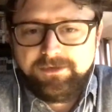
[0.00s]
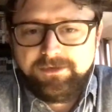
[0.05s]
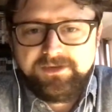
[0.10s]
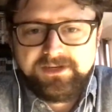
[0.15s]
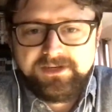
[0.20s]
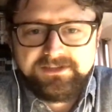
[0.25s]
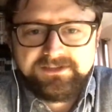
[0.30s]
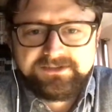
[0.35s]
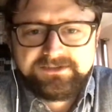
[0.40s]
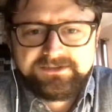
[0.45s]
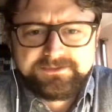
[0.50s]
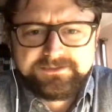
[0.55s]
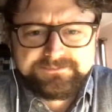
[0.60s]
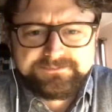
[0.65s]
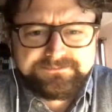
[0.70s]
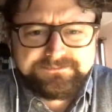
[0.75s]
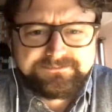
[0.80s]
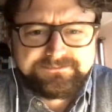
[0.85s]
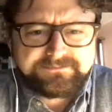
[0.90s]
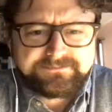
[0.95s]
things.
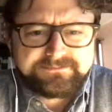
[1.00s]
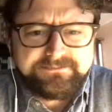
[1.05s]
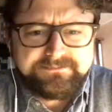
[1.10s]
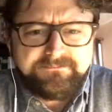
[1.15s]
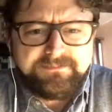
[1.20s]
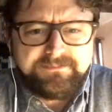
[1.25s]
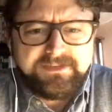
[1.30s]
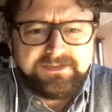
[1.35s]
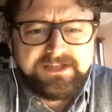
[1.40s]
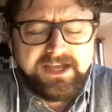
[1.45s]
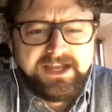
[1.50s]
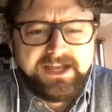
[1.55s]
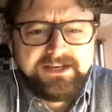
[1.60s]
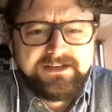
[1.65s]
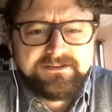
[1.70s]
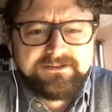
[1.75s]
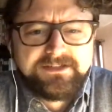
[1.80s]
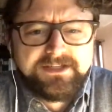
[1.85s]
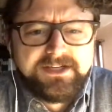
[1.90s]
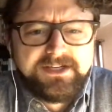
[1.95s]

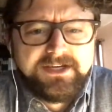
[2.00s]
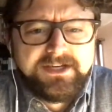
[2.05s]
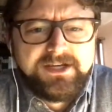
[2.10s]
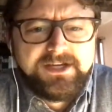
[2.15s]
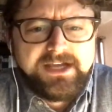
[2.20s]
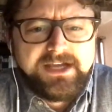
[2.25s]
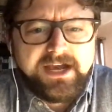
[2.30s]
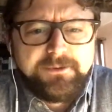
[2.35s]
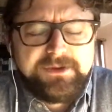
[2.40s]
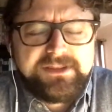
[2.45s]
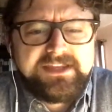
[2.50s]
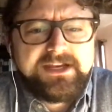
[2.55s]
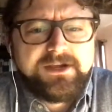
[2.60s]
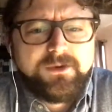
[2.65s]
And we think it